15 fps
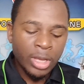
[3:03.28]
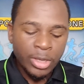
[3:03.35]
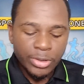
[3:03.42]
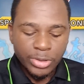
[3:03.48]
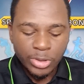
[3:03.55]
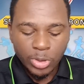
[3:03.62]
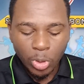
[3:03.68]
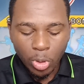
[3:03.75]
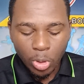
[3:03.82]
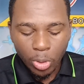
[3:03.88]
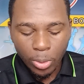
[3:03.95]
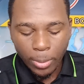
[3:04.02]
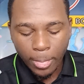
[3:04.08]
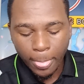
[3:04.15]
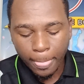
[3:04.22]

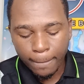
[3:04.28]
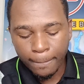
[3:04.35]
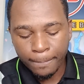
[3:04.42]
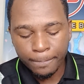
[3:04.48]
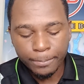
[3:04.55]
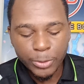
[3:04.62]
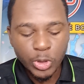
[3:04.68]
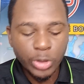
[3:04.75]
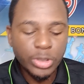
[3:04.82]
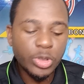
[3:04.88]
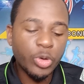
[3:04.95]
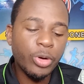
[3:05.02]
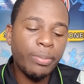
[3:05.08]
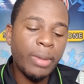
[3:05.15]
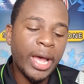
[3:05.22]
So just
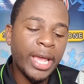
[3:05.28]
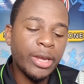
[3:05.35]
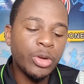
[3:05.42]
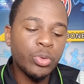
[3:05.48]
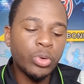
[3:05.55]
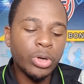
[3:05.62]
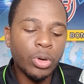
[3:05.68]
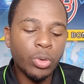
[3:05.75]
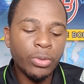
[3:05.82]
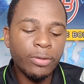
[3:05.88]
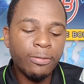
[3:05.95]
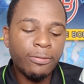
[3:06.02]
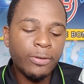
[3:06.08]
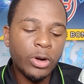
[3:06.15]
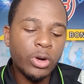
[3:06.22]
to remind you now, the
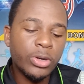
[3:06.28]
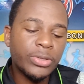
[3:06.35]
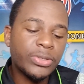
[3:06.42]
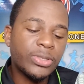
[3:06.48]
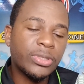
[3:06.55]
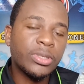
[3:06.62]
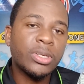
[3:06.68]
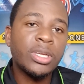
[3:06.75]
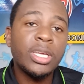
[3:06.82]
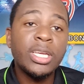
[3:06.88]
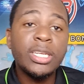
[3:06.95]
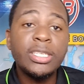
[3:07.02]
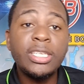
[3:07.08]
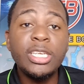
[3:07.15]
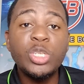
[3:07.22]
first
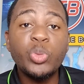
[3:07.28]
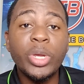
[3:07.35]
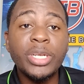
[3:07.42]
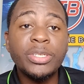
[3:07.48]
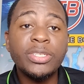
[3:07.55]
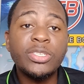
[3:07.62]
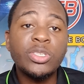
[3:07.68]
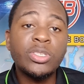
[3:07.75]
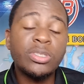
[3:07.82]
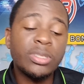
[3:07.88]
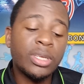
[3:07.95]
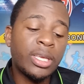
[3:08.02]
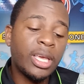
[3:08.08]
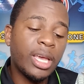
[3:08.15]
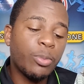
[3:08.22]

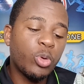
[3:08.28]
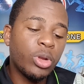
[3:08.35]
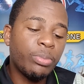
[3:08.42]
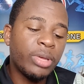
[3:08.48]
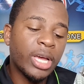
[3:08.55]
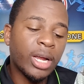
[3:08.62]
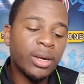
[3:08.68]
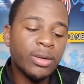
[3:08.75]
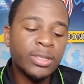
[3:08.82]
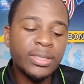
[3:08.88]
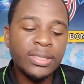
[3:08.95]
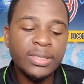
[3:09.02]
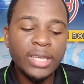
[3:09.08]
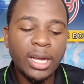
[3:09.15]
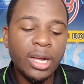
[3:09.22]
T20 game will be on the
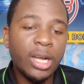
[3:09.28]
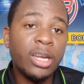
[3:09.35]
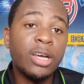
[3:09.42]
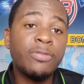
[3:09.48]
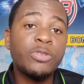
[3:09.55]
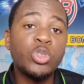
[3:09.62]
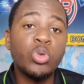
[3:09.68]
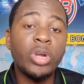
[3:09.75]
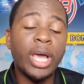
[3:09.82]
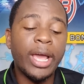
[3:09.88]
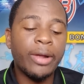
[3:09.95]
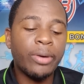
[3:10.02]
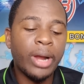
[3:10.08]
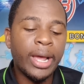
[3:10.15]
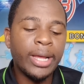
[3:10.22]
2nd of
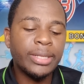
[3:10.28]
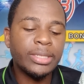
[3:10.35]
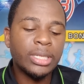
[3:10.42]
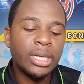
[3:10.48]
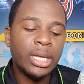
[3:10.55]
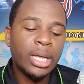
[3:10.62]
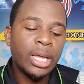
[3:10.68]
July, right?